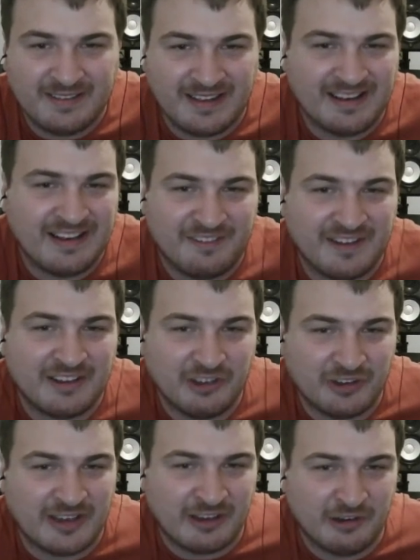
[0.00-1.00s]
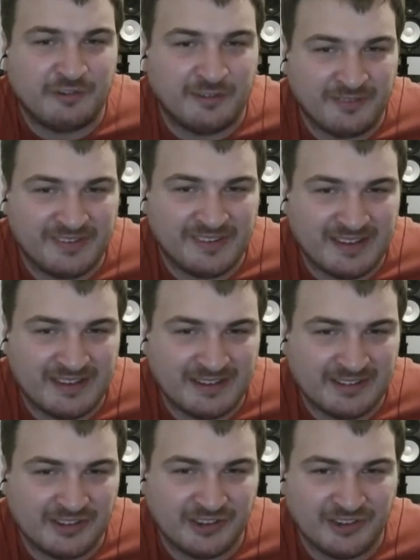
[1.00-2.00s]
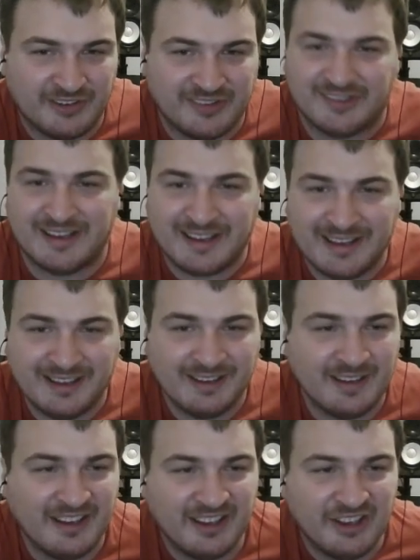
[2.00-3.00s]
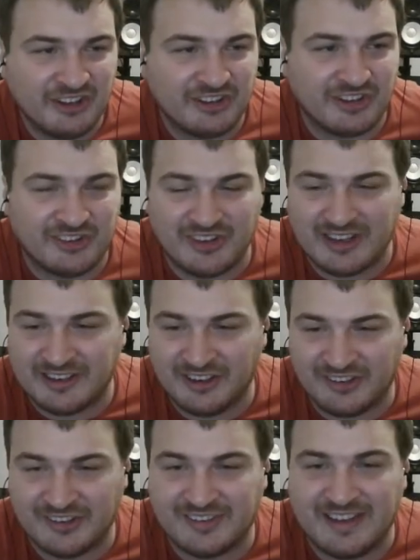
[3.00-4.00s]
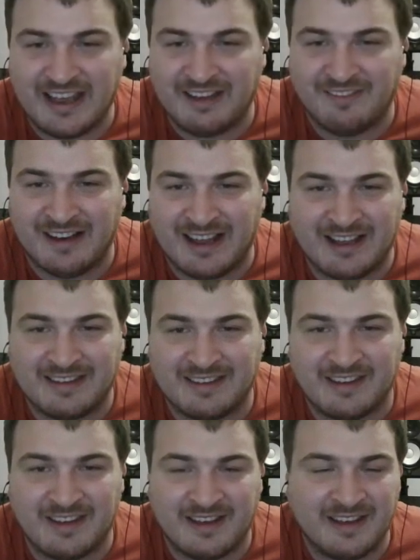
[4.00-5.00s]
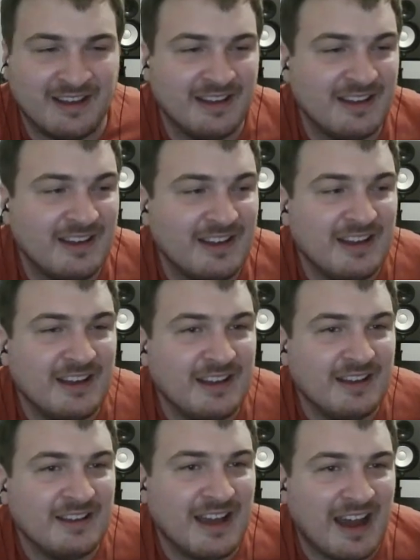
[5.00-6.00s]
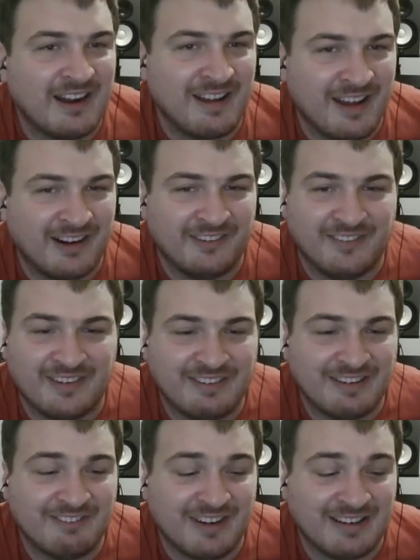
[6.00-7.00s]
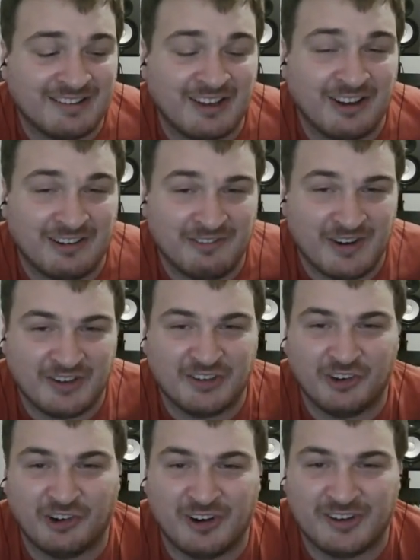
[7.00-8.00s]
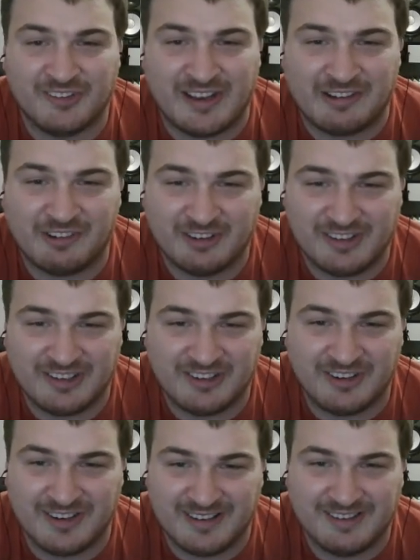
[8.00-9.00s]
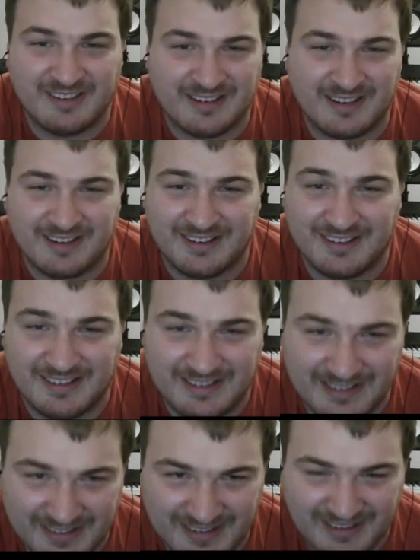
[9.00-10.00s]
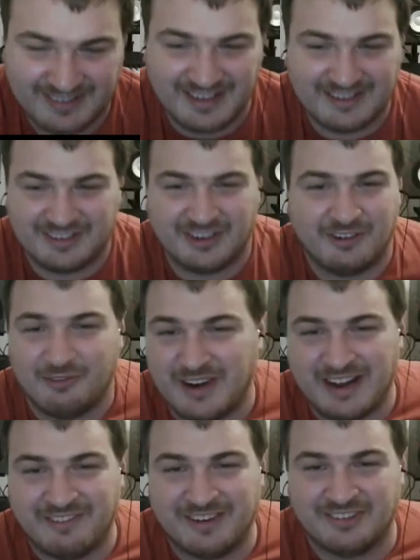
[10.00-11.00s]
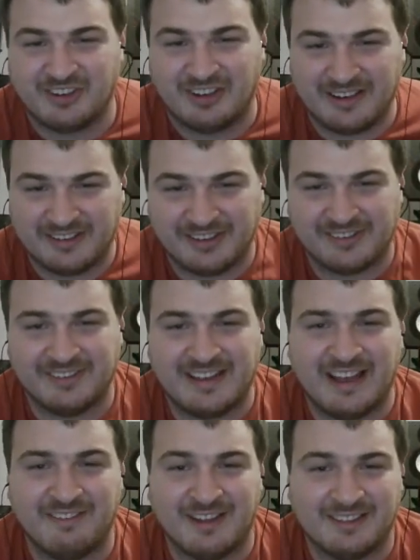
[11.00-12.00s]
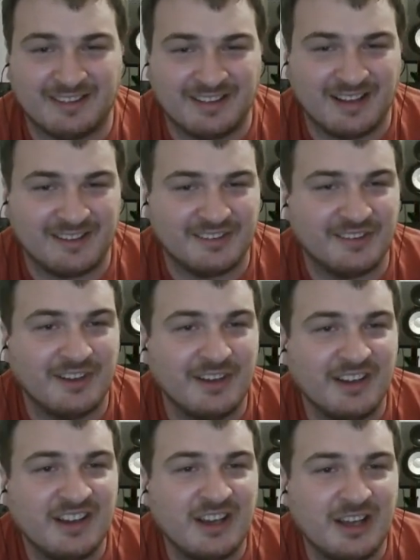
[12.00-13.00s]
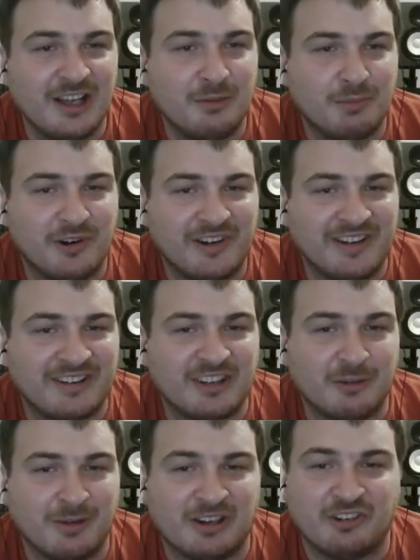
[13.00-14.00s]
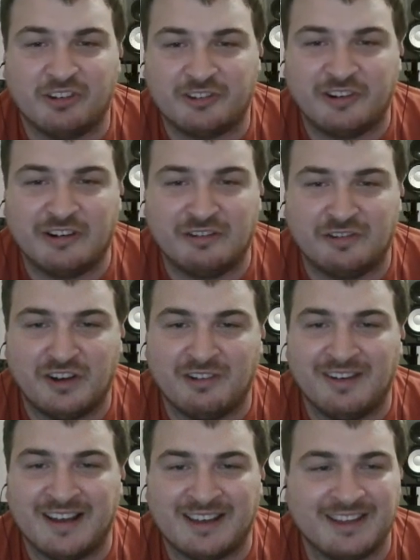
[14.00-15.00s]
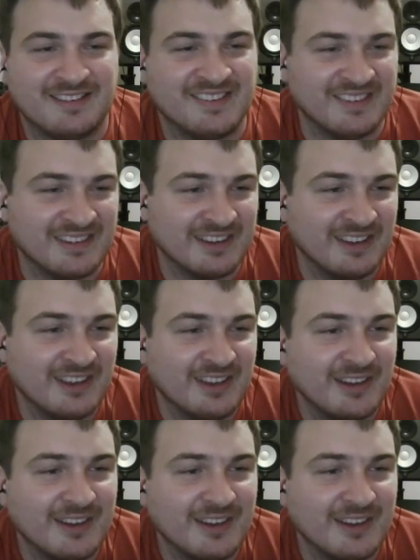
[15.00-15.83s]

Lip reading: then I think you can go from C to SIG. So SIG doesn't have like what's called resource acquisition is initialization or whatever it's called. It doesn't have it. It has predictable control flow like in C,